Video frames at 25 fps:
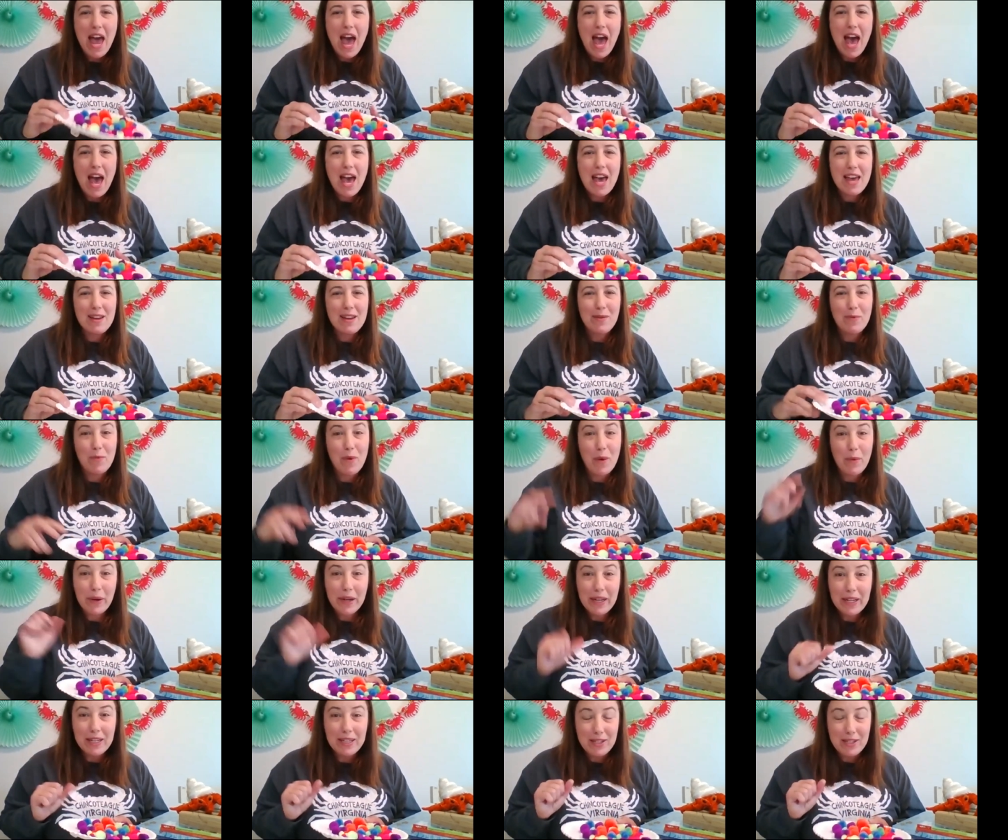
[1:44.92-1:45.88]
And what
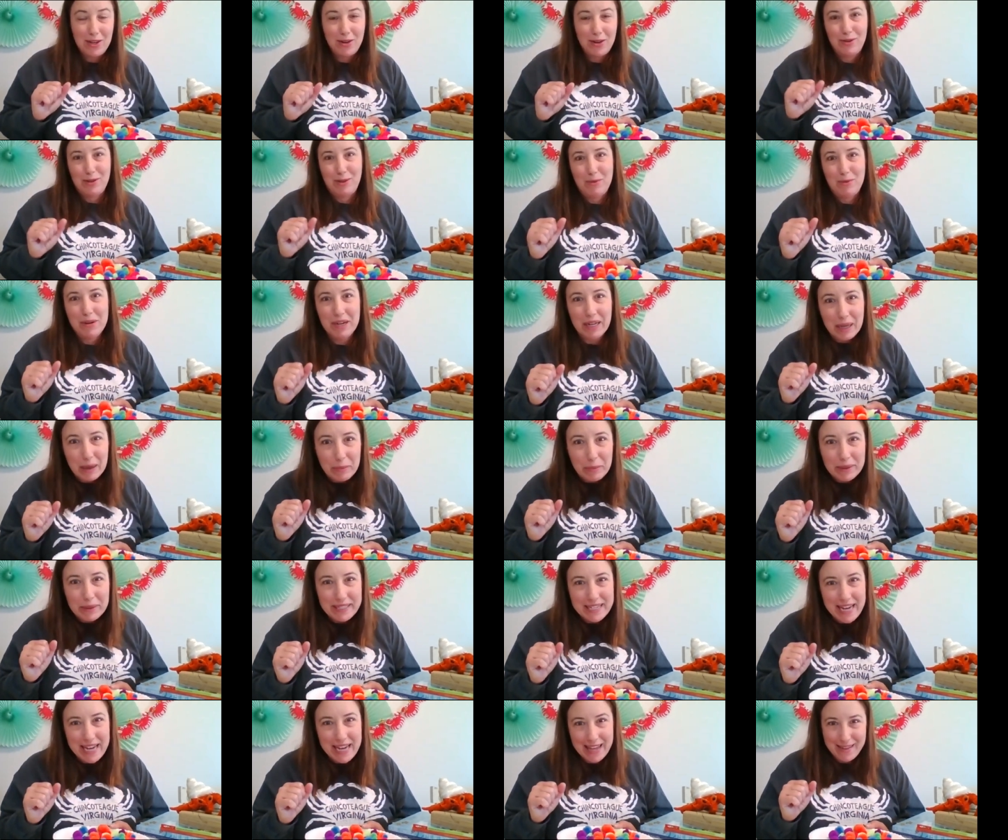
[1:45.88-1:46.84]
we're going to do is we're going to
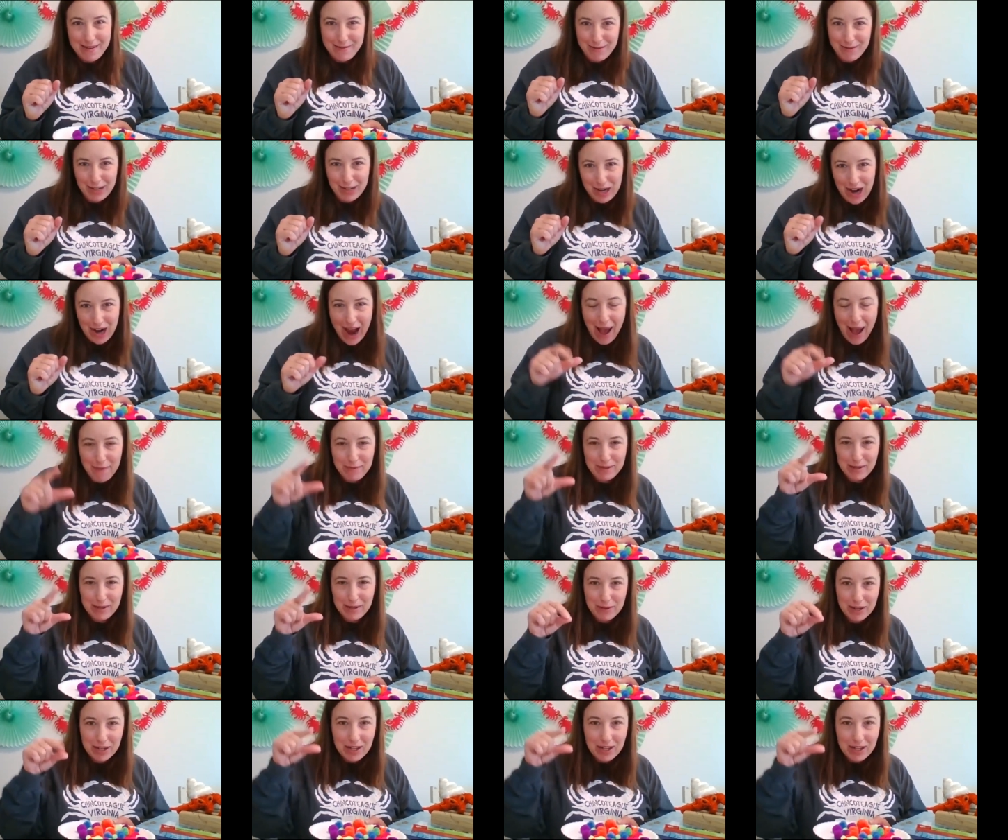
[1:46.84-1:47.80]
pretend that we're crabs
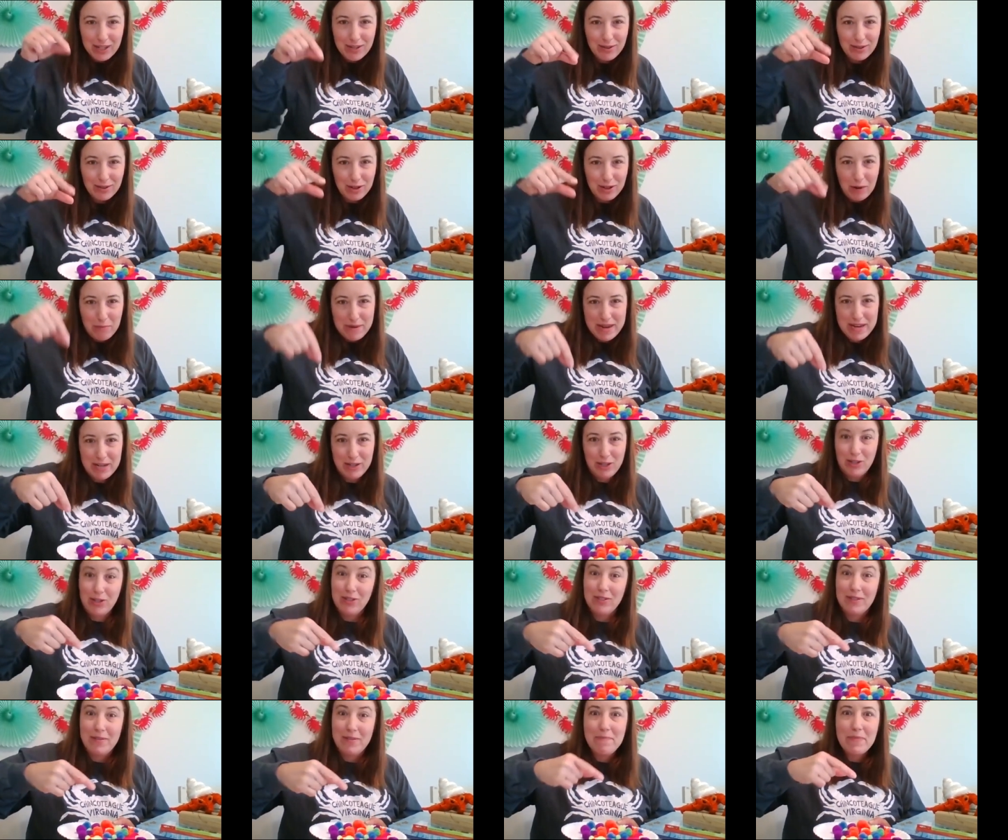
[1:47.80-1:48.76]
and we're going to use our
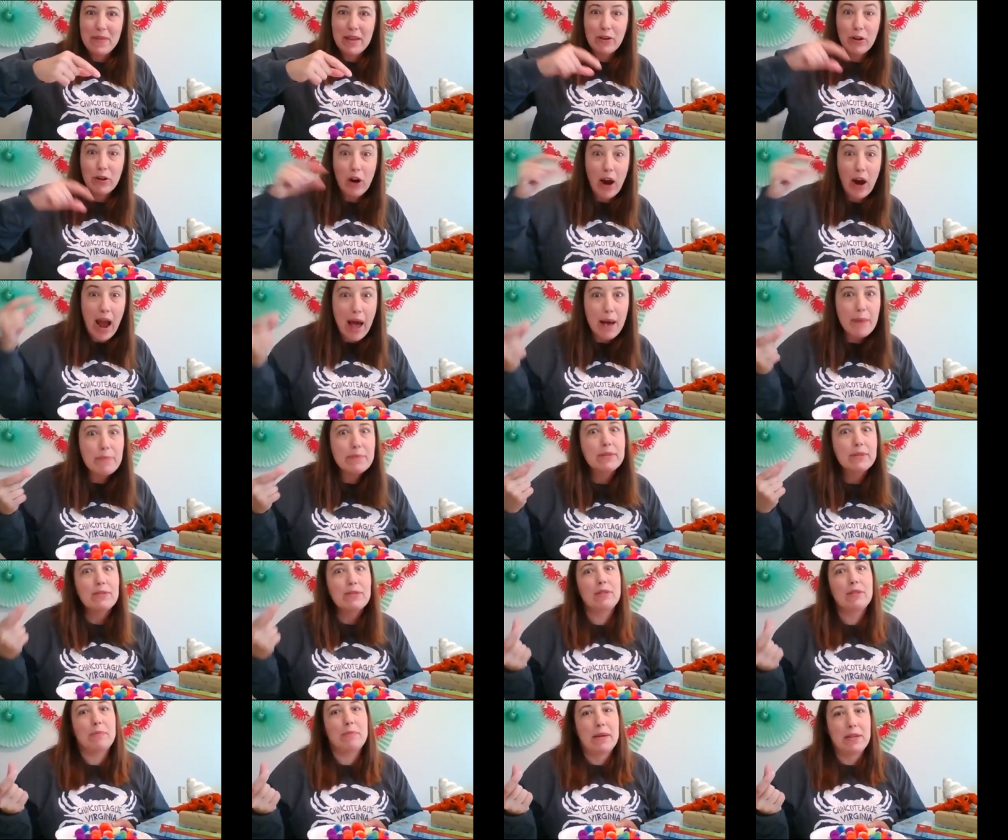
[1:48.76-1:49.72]
pinchers. And crabs
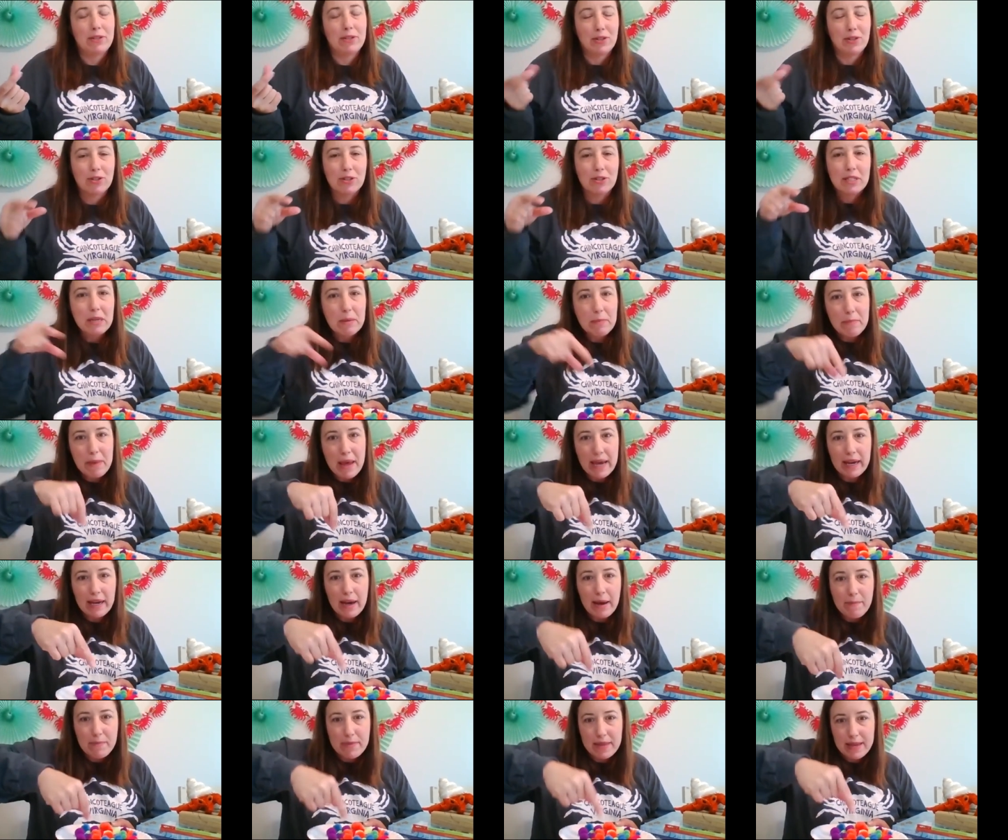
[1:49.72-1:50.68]
use pinchers to
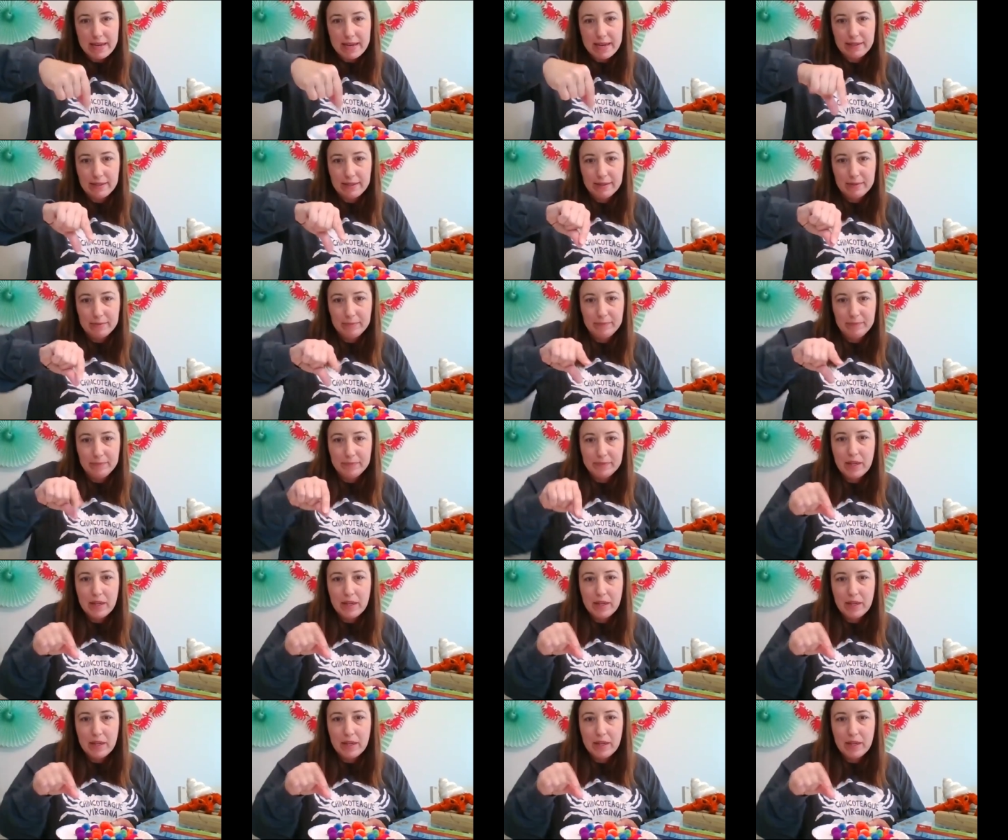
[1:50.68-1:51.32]
pick up things.